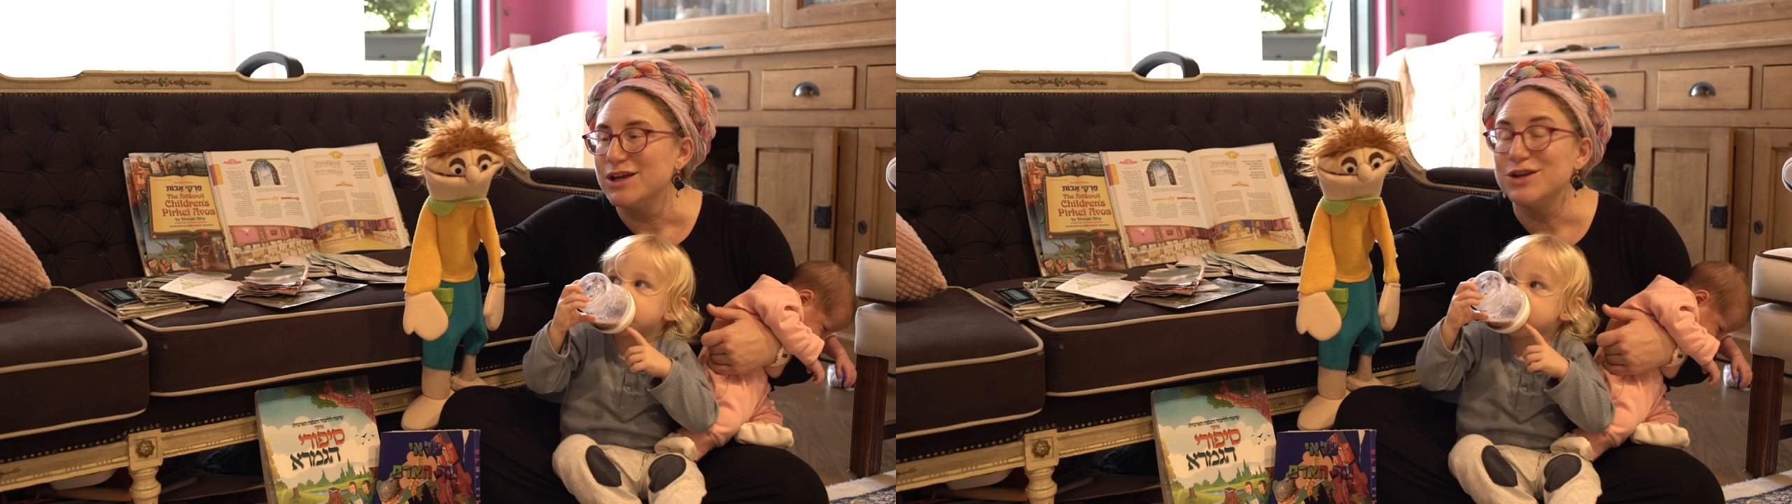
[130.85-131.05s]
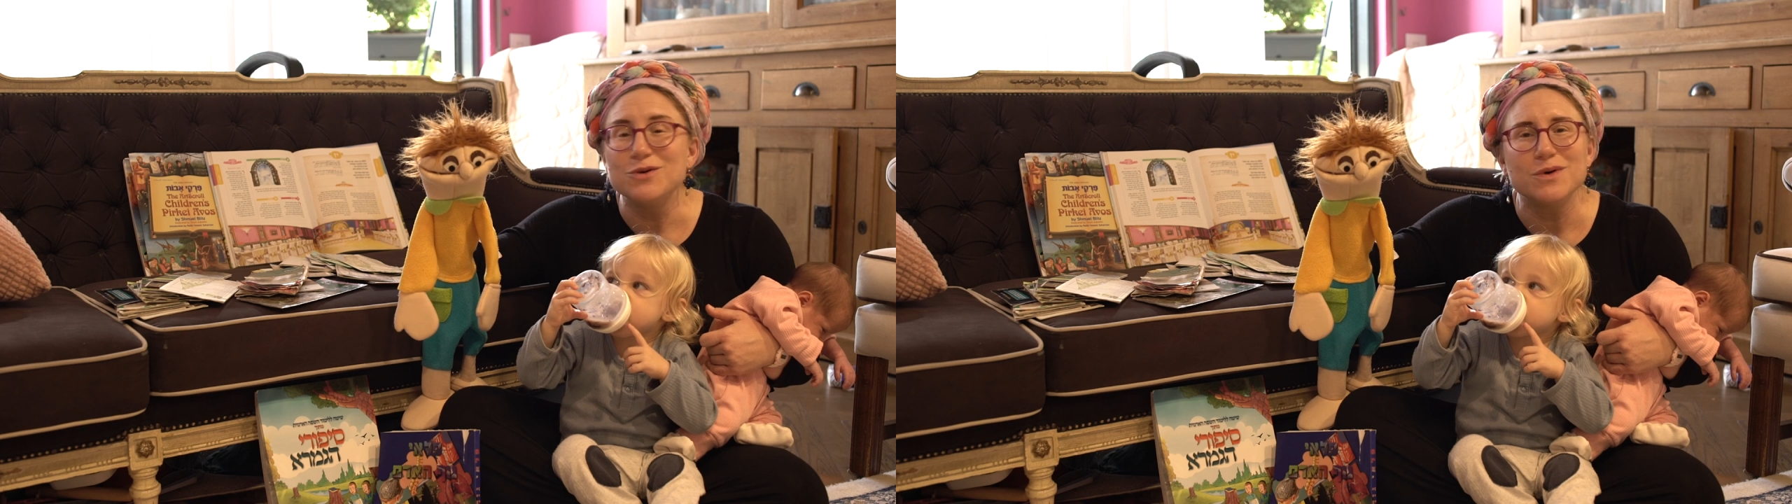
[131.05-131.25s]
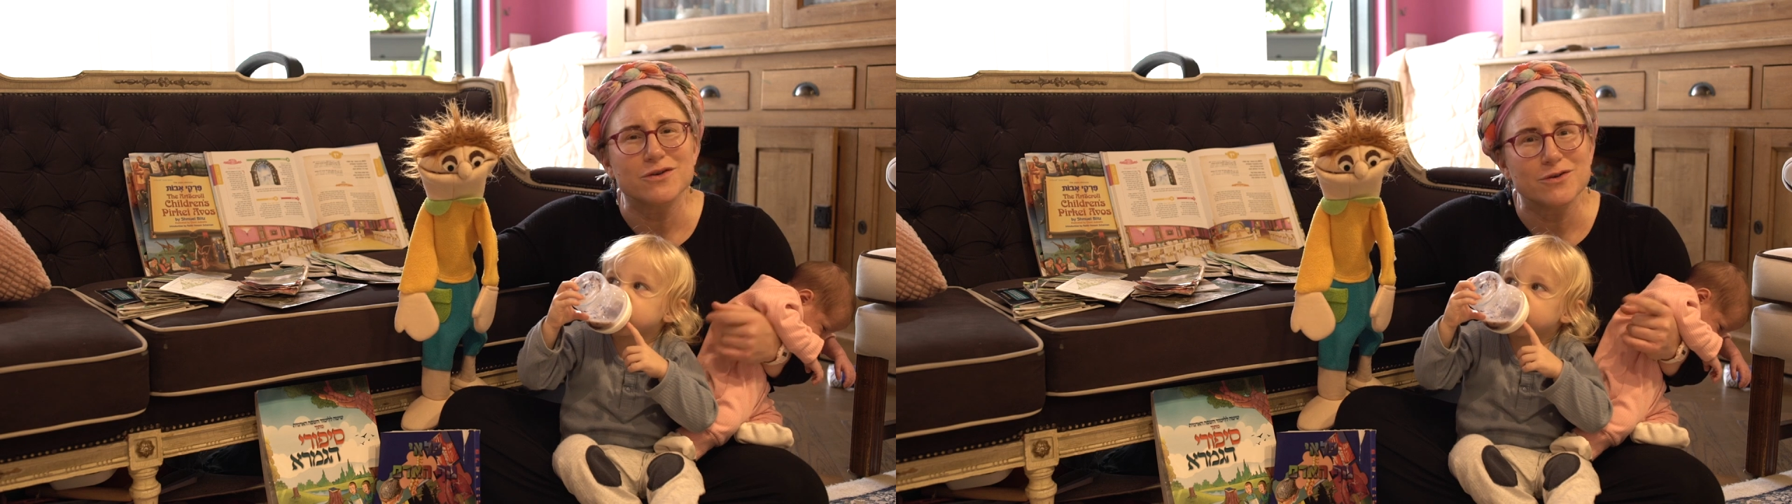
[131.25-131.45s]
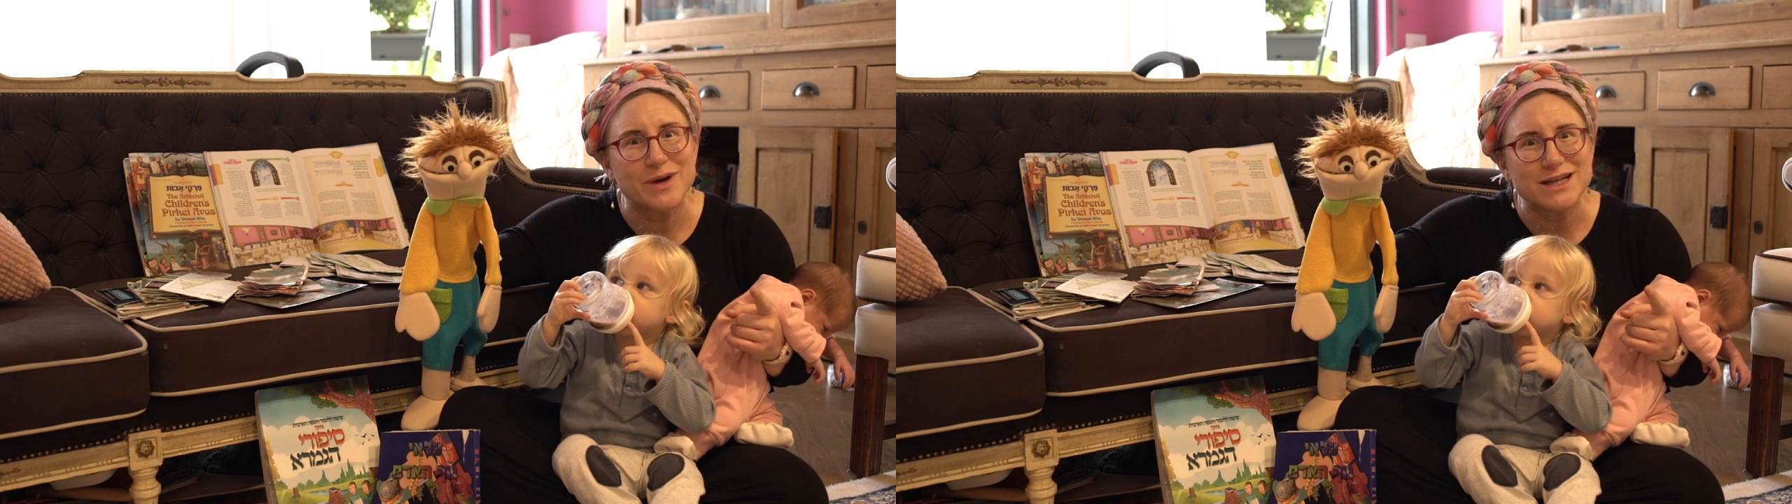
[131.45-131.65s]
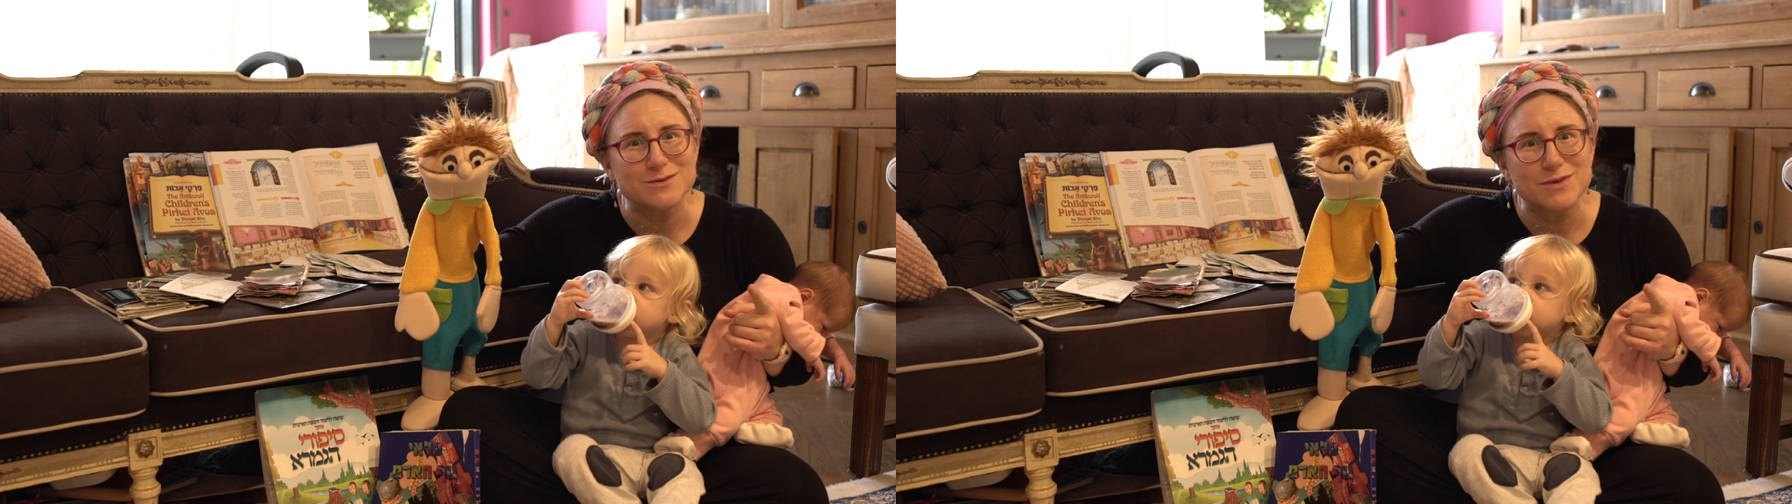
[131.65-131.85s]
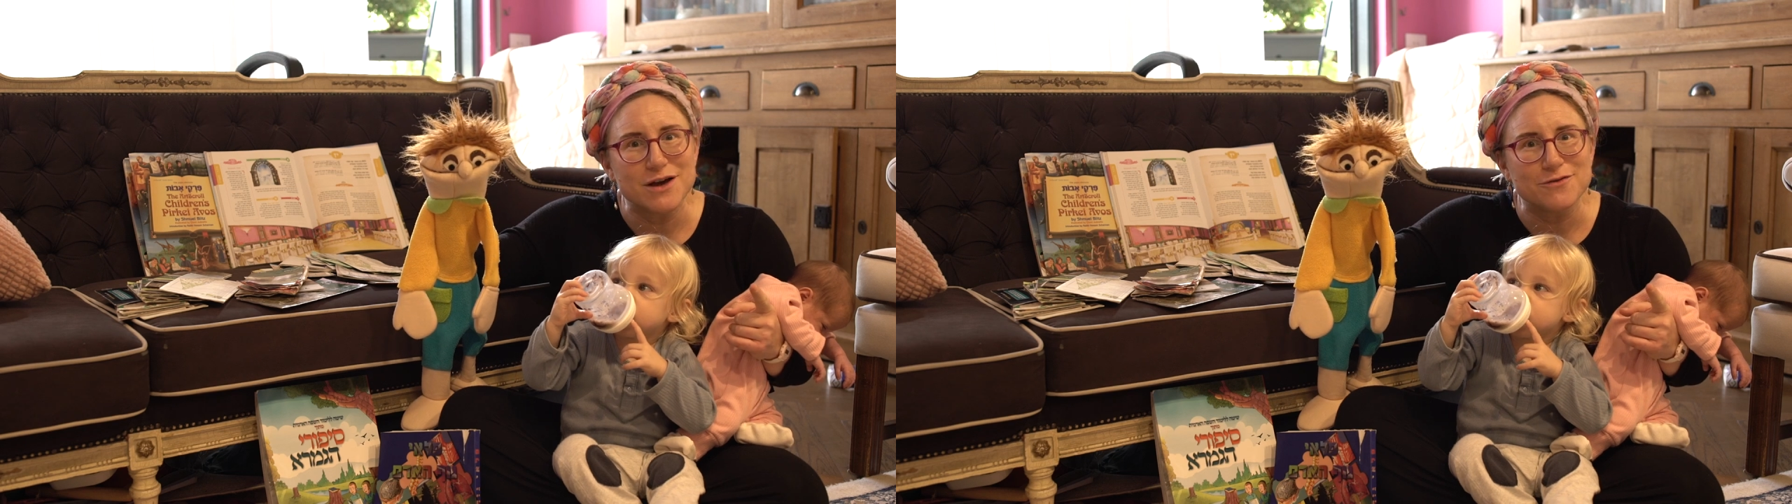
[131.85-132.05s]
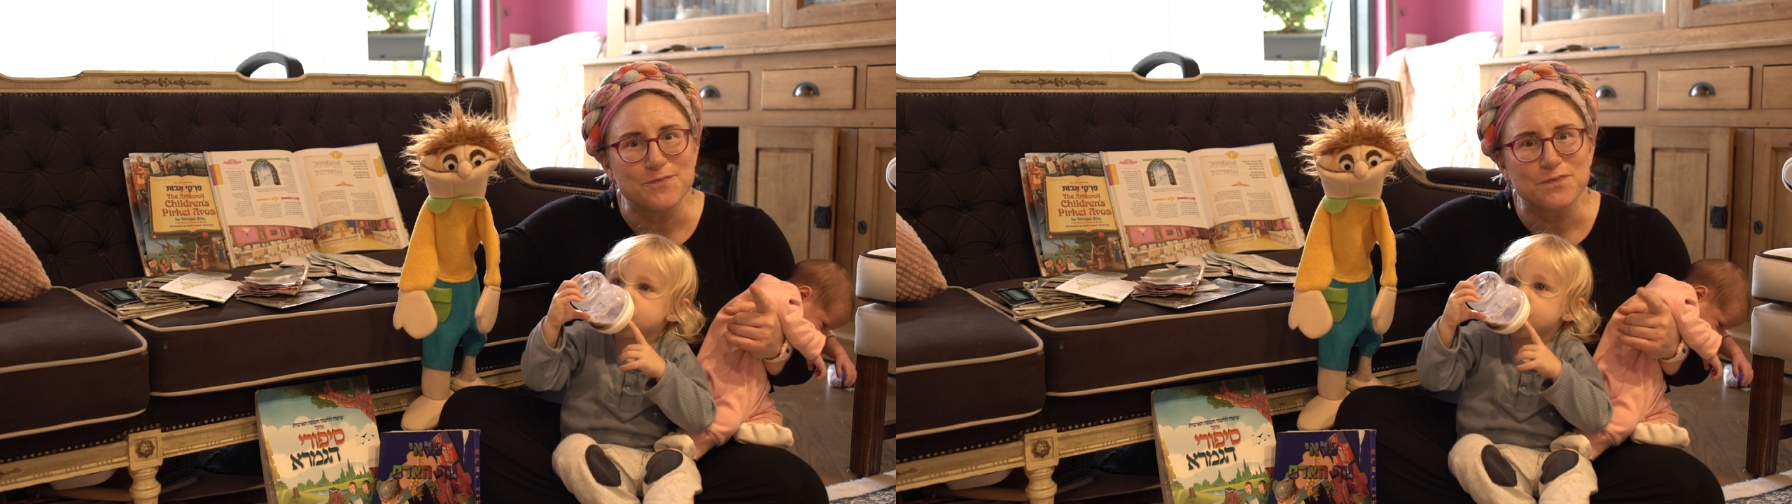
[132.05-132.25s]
You know what it reminds me of?